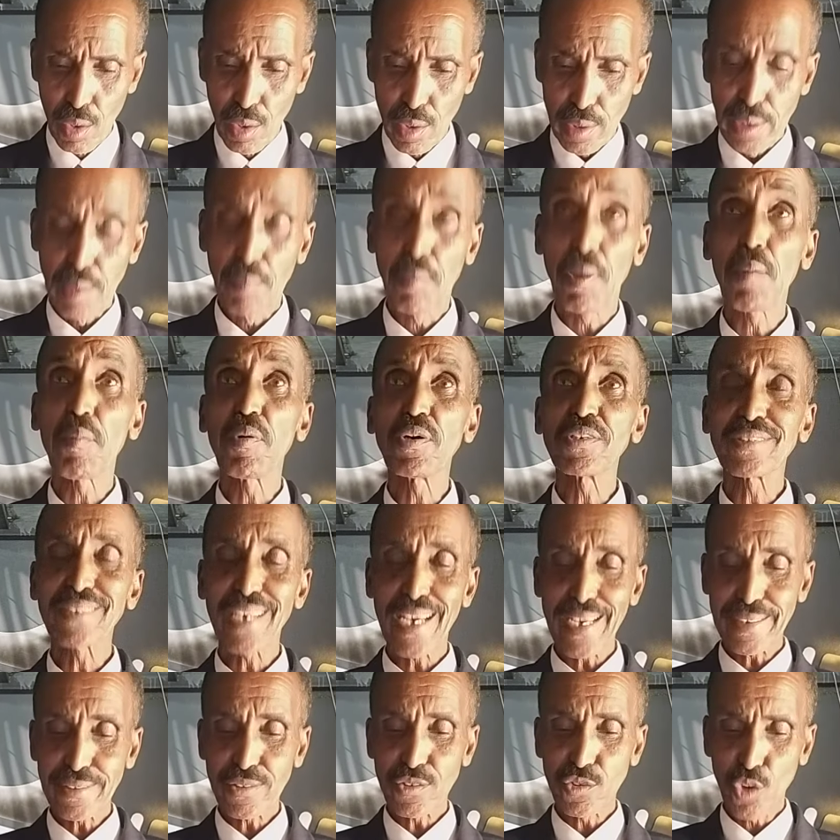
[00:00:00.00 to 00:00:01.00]
The Bible
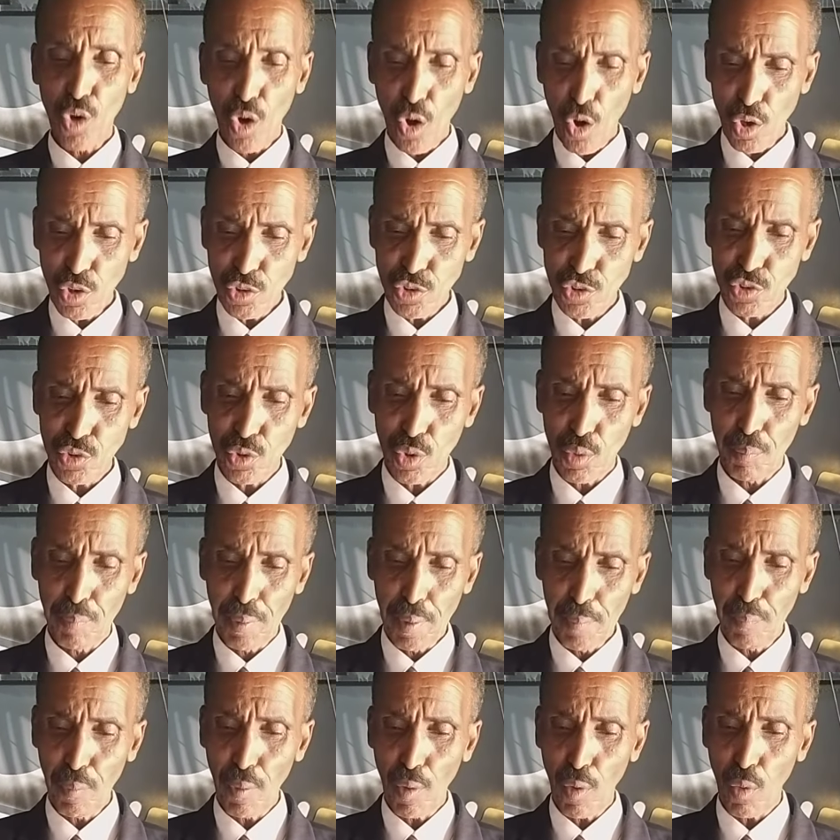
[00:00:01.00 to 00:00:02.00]
says those
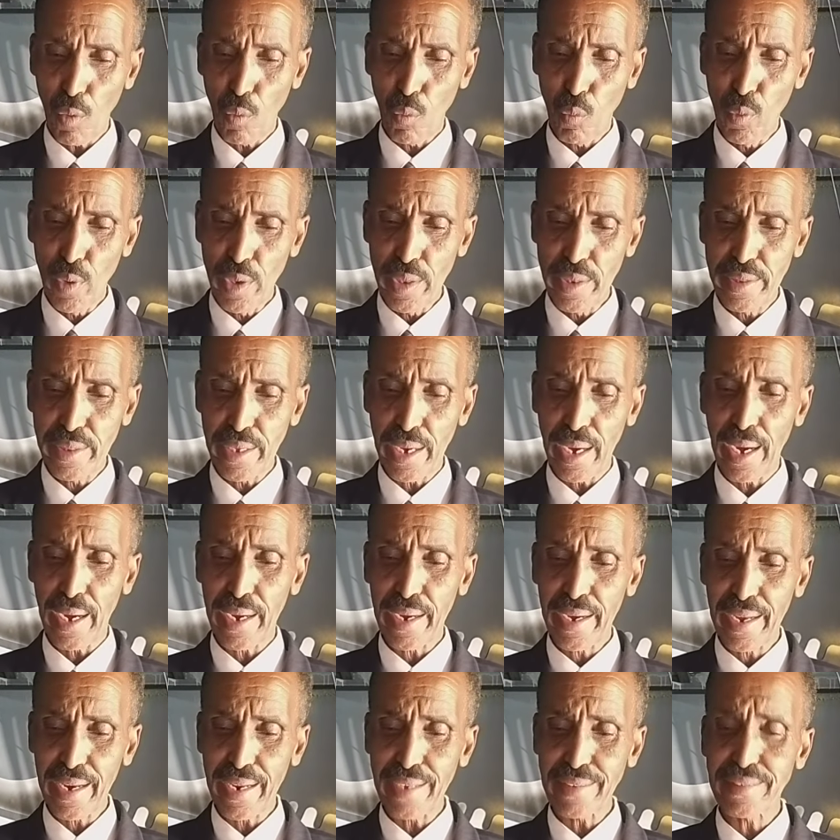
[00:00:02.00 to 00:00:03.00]
people with
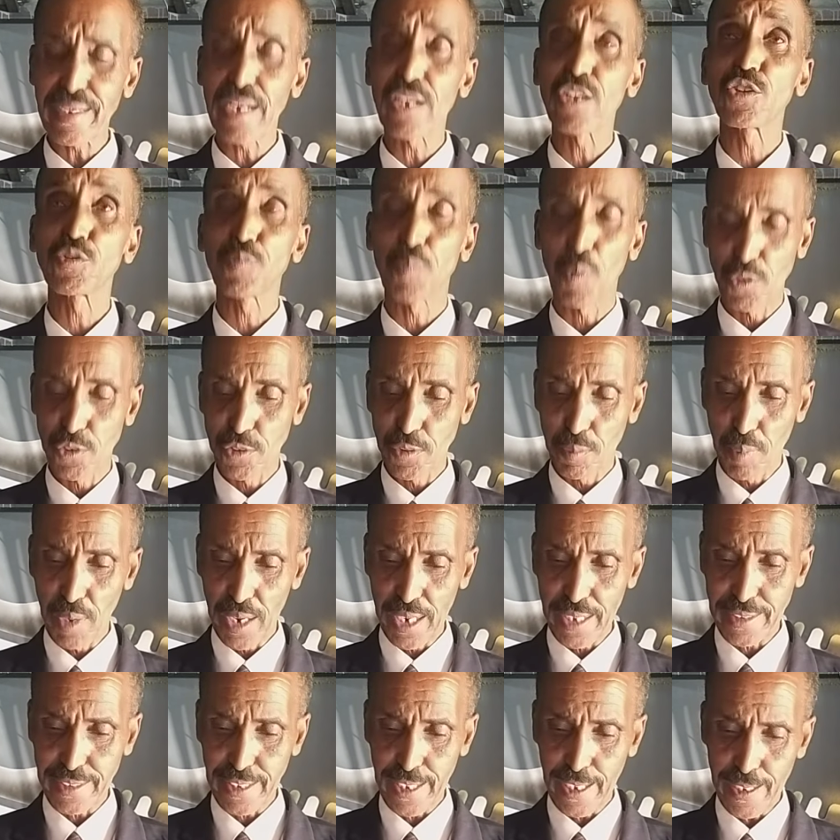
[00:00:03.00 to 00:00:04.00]
greater
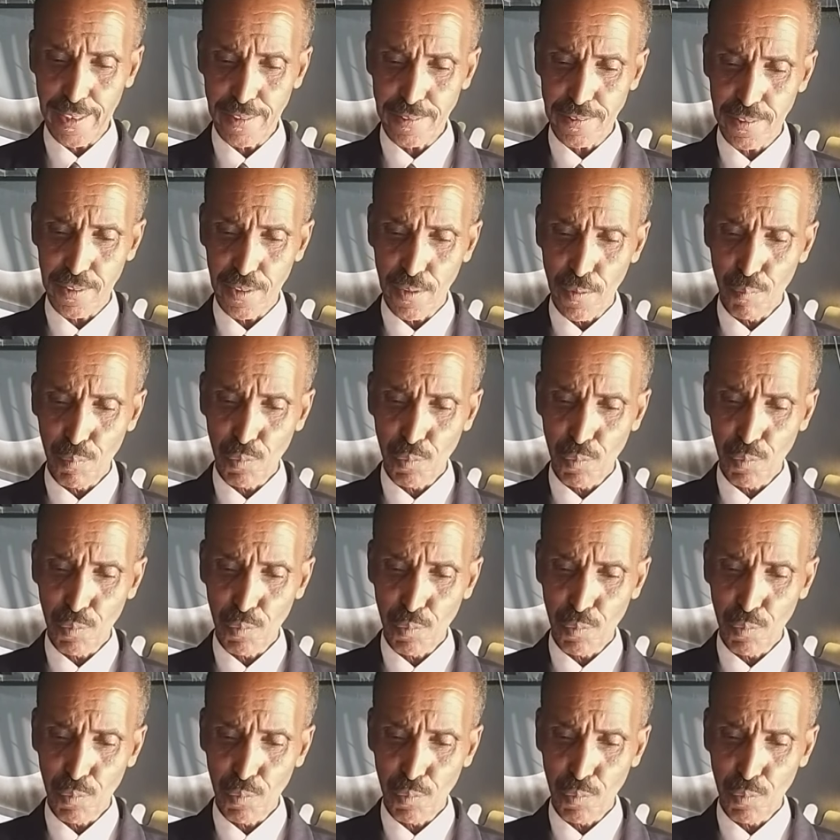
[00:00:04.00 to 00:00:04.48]
responsibilities